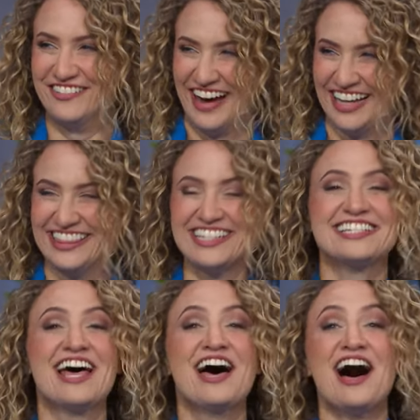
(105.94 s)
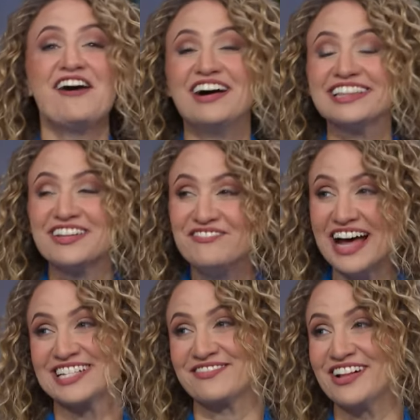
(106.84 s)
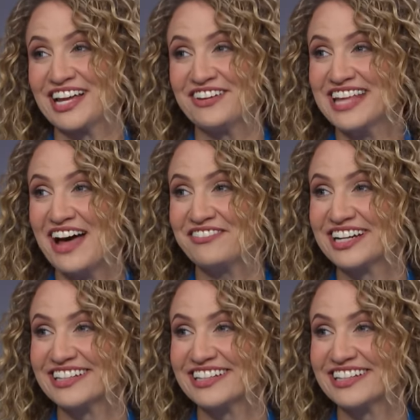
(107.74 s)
about this, about the basketball games happening at